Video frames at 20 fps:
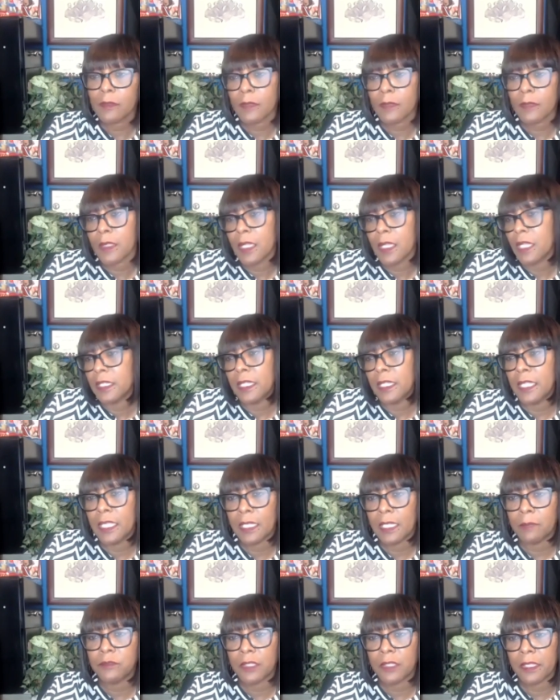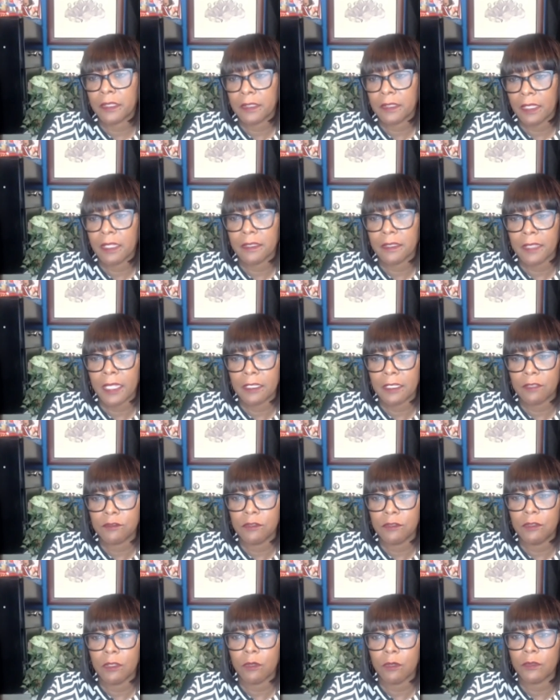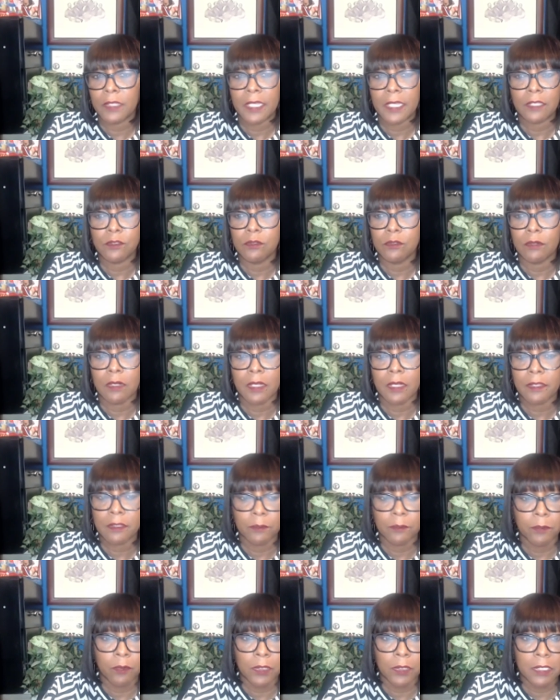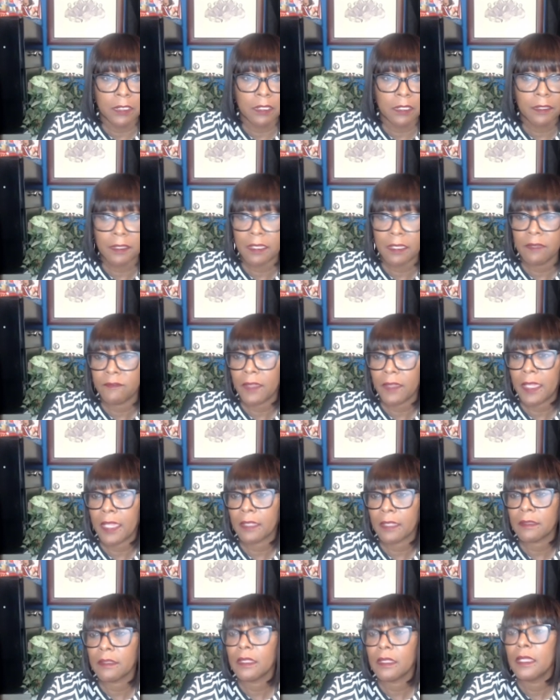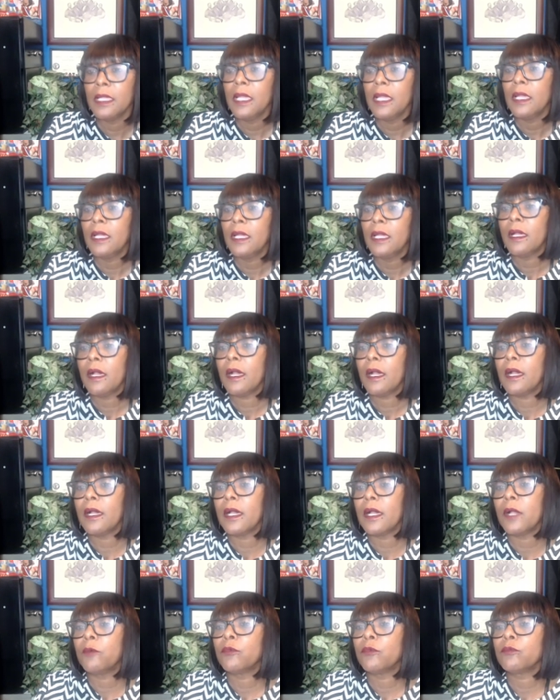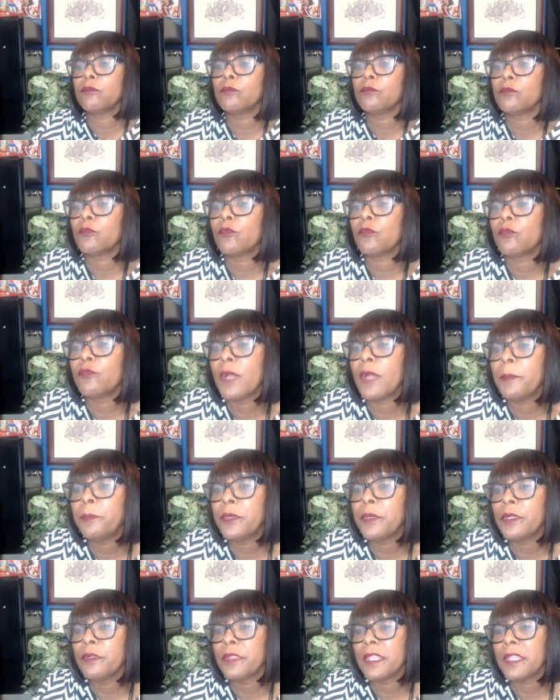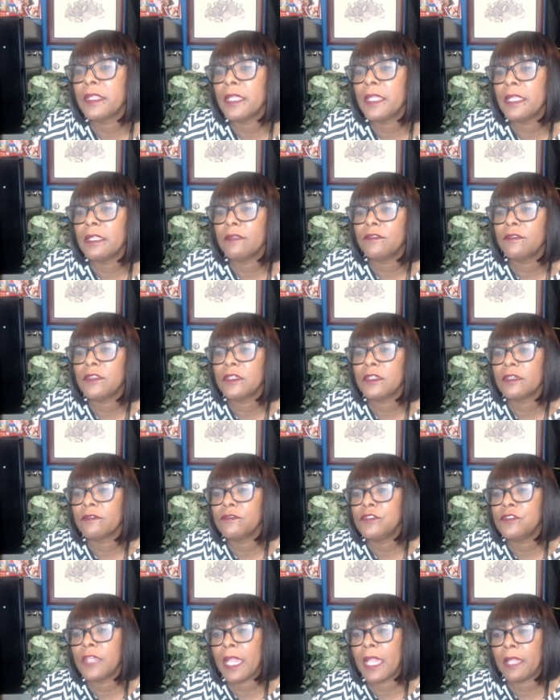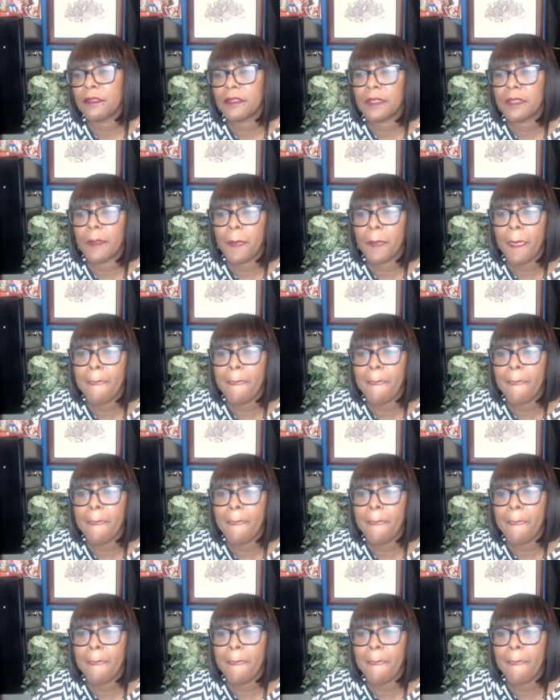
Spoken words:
again, I'm just excited to know that you are supporting the SAFE Act. Representative Johnson.